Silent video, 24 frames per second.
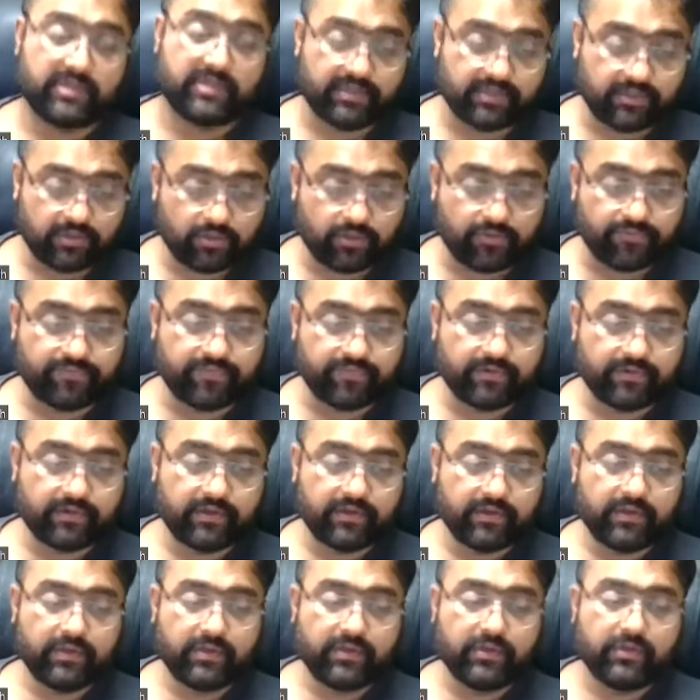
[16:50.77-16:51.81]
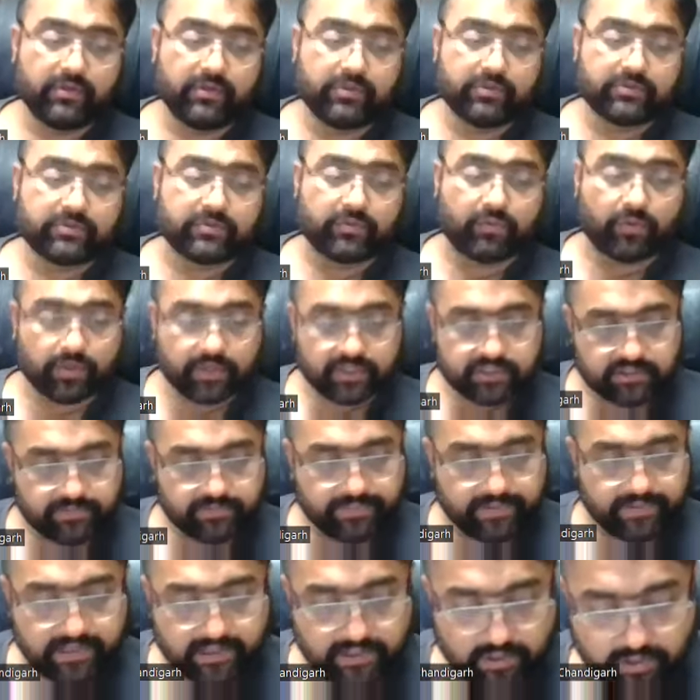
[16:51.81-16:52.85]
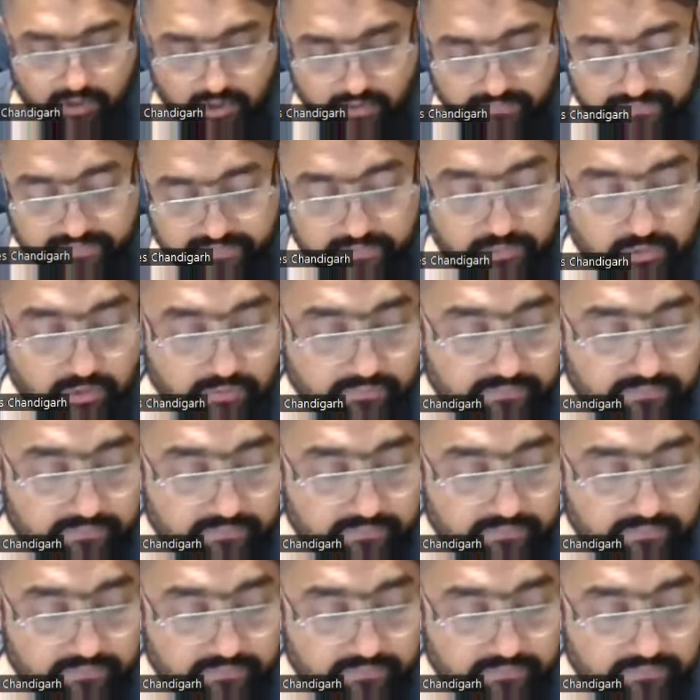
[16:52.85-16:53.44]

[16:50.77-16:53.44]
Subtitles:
general offer. So what is a particular offer,